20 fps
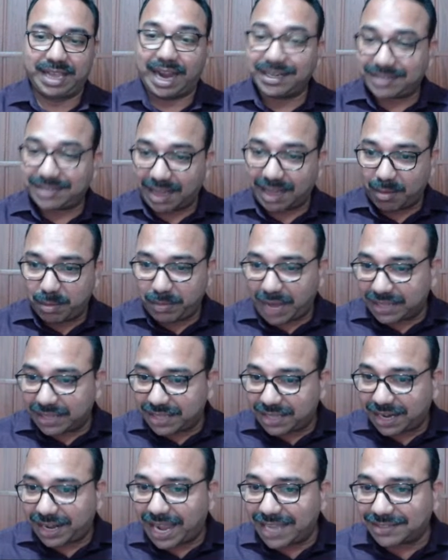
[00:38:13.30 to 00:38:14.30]
And some
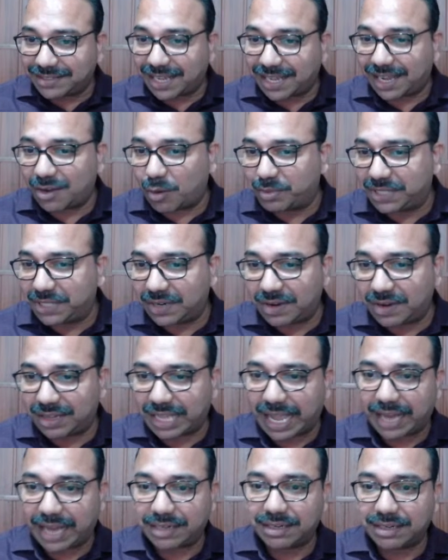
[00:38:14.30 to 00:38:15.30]
other guys I have
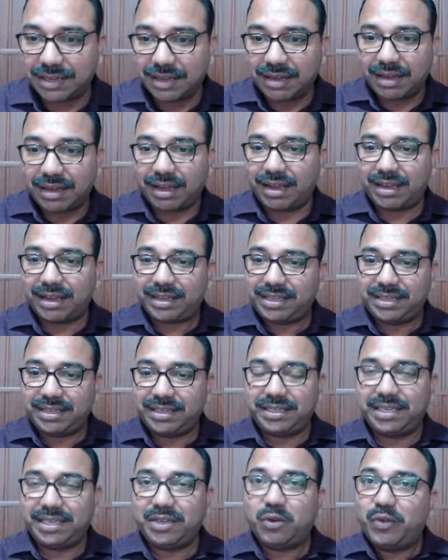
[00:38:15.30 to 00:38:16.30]
observed that
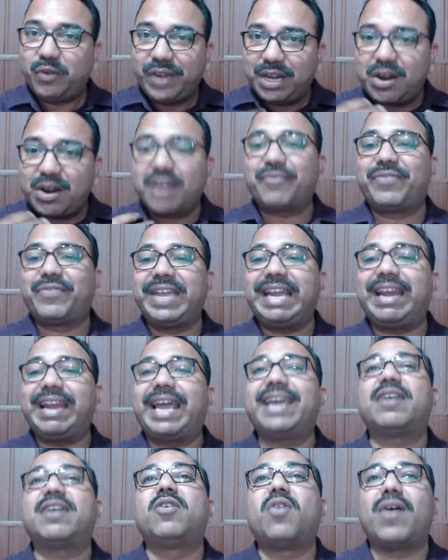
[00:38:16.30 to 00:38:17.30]
you will not feel
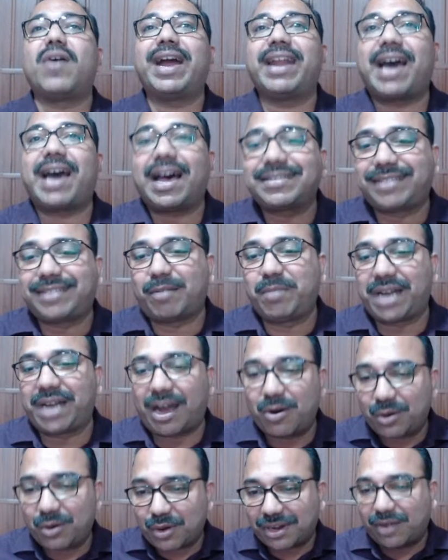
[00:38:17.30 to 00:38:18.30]
like go and ask some
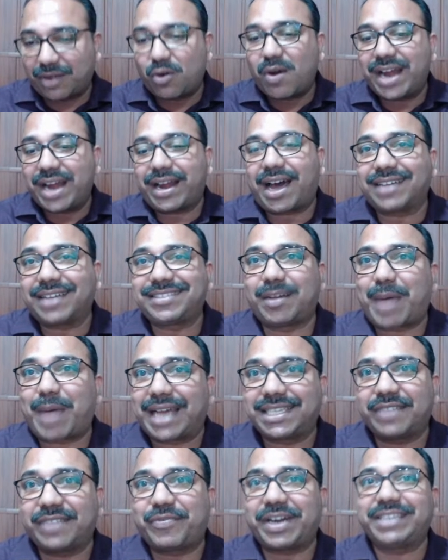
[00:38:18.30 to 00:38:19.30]
doubt, or go and ask some,
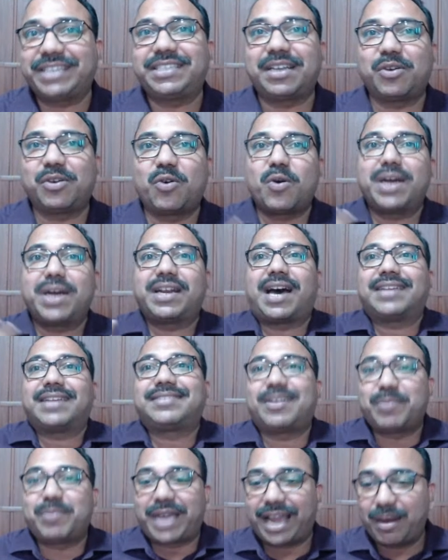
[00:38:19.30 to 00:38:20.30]
as a fresher, go and
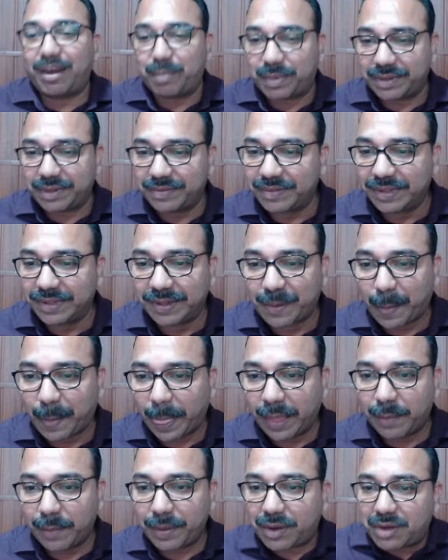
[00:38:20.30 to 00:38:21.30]
ask some help.
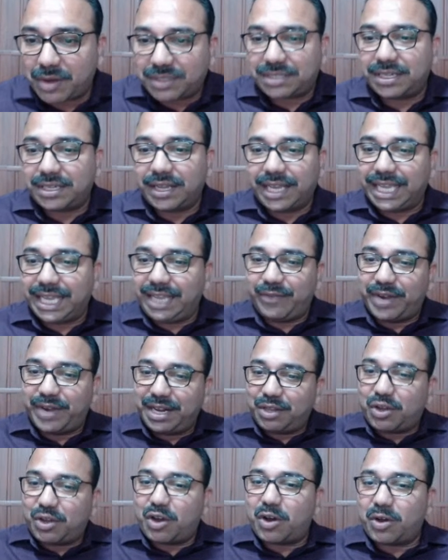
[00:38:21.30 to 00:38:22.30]
Because
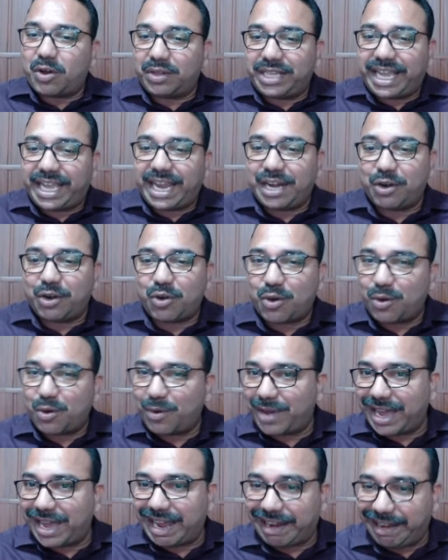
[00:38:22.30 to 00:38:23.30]
even though they
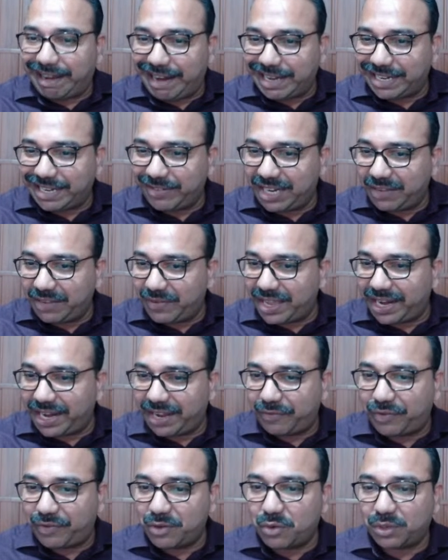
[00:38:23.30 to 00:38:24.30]
know relatively
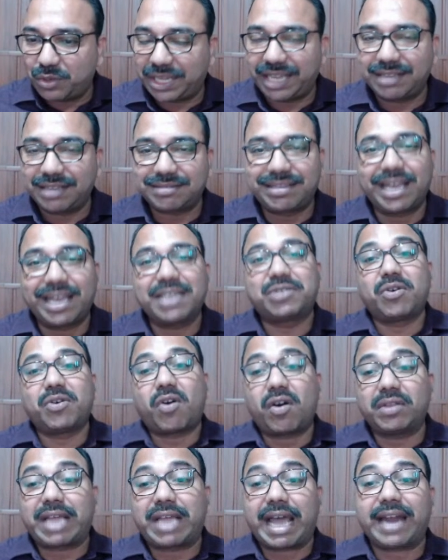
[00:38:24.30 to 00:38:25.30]
very few things, they
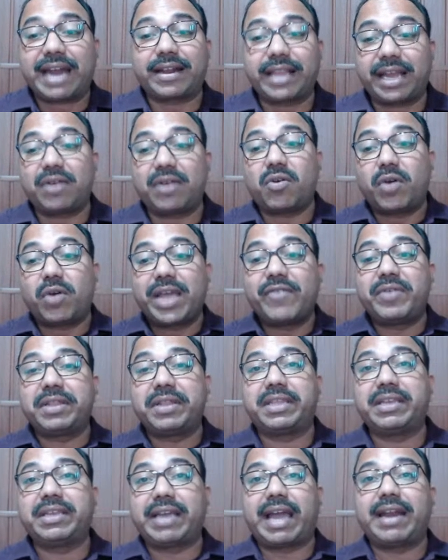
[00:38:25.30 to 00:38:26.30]
show that they know
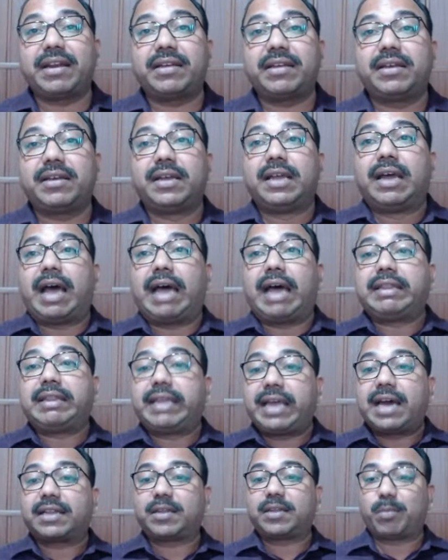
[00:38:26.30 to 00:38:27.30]
everything, and
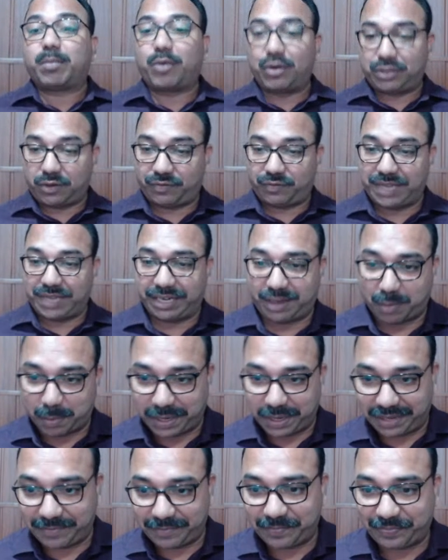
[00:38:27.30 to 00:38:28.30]
they are the boss of that
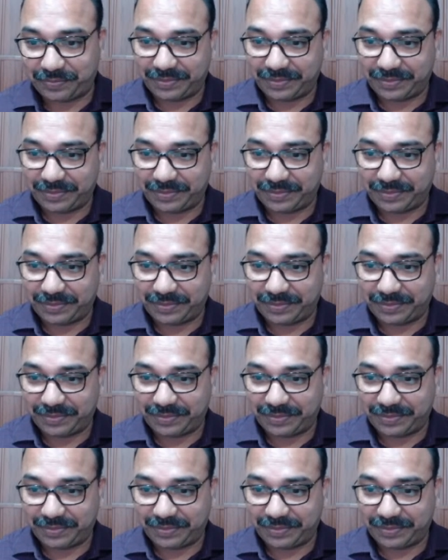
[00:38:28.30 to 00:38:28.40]
company.